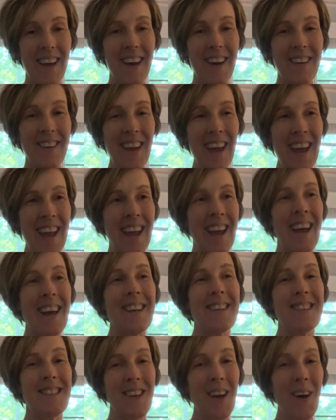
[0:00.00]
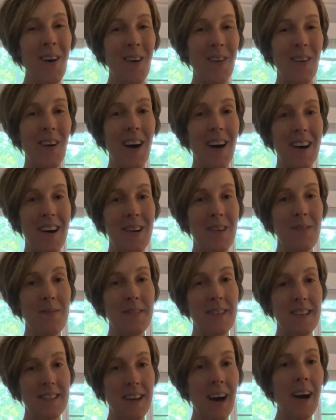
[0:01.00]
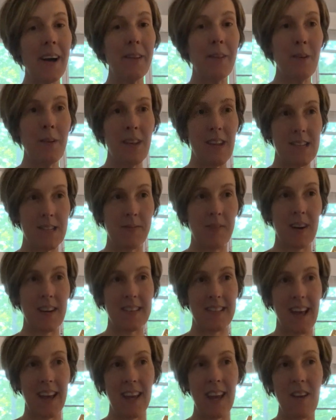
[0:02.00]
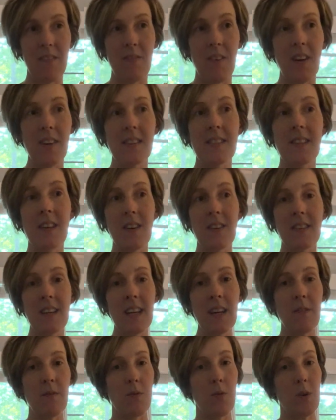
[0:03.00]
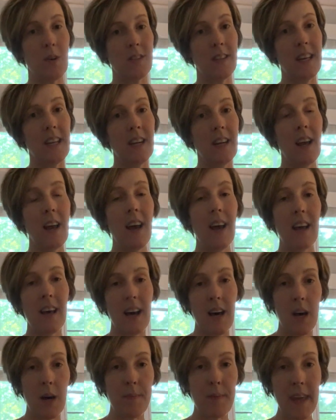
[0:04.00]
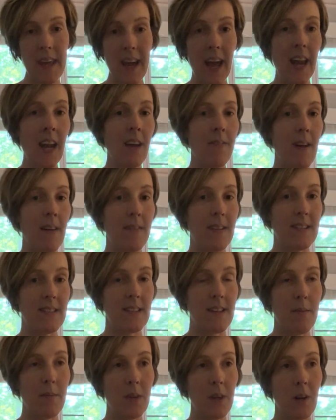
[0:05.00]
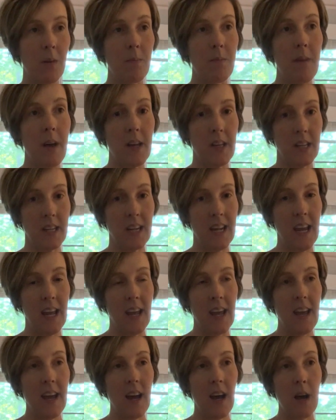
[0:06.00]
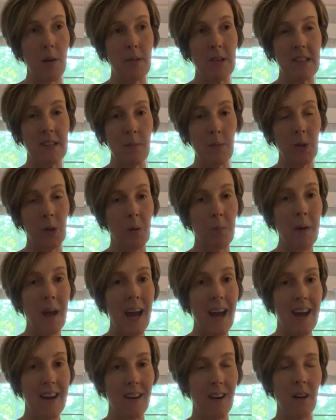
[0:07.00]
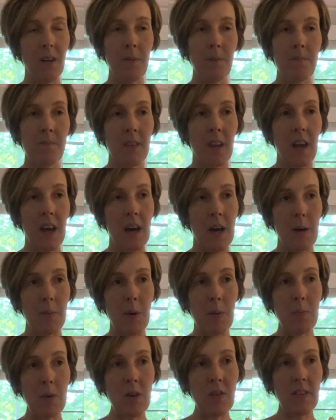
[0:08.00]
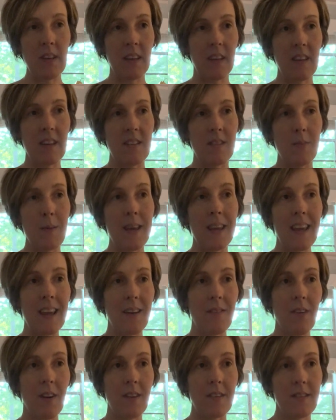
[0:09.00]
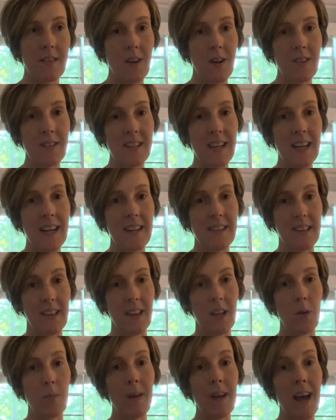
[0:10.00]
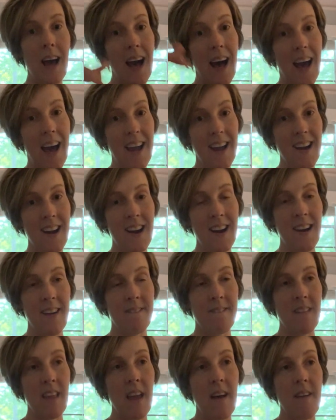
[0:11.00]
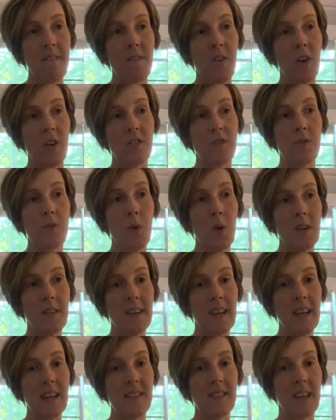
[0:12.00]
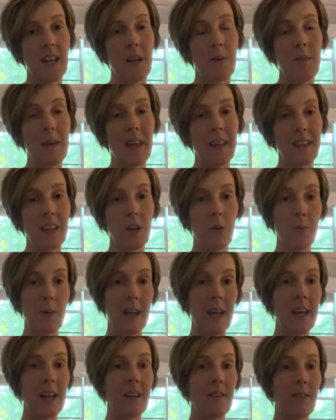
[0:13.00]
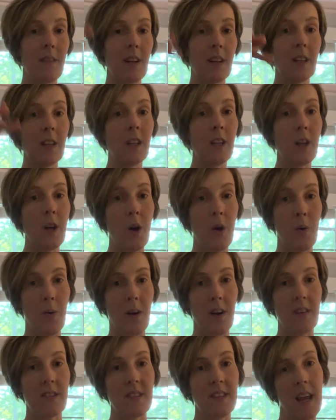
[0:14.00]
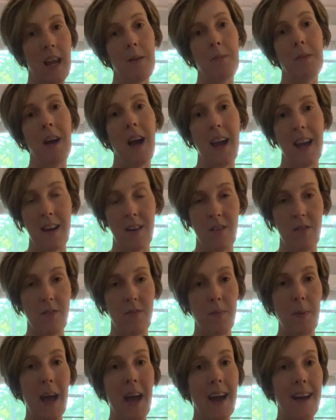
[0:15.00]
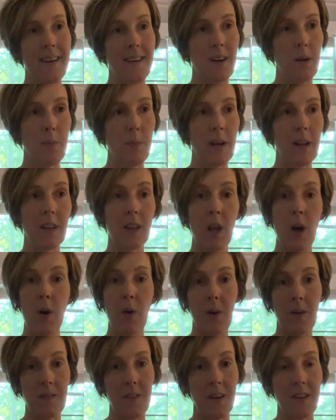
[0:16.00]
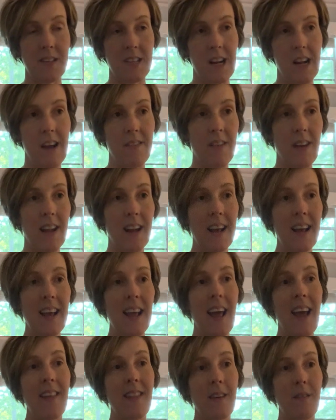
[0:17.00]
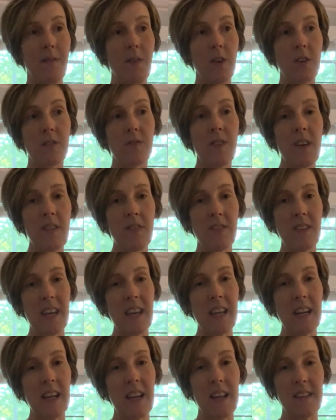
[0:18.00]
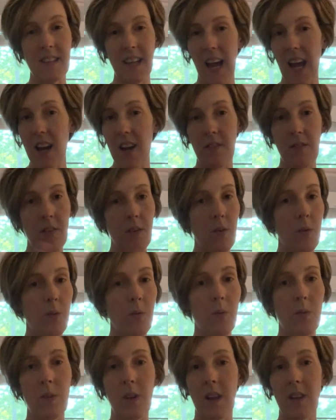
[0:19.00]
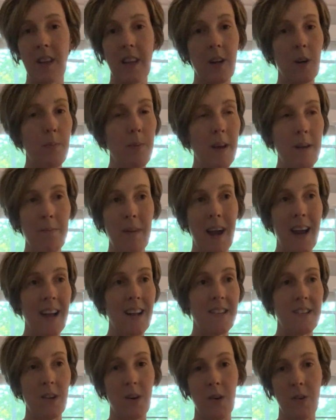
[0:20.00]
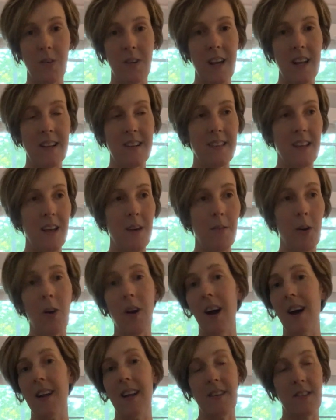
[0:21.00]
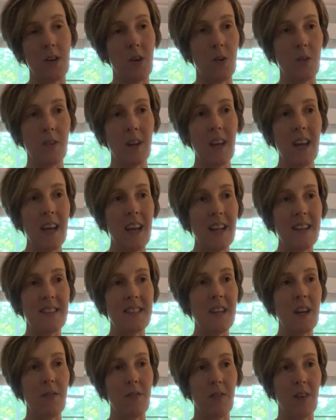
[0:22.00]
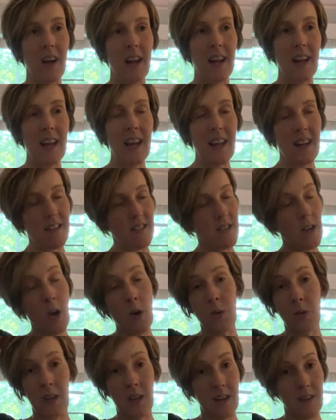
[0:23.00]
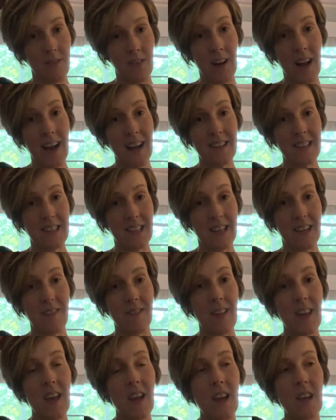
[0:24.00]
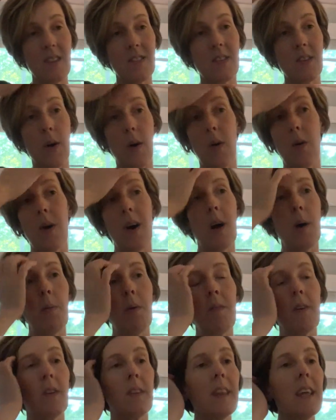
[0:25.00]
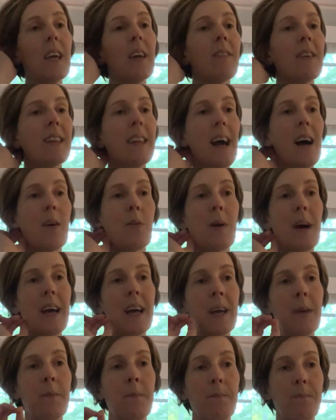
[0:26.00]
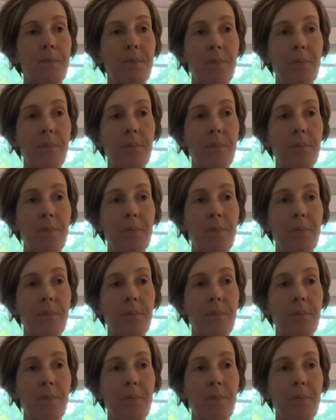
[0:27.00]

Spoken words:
Okay, so to talk through this for a second, verse 13 and 14, they kind of have a similar melody, a similar pattern. But musically speaking, verse 13 is a little bit higher. Verse 14 is going to be a little bit lower, same kind of pattern, but a lower version of it. And then verse 15 is kind of a little bit by its own. It's or on its own. It's different, and it's totally different actually. So if you'll think of it that way,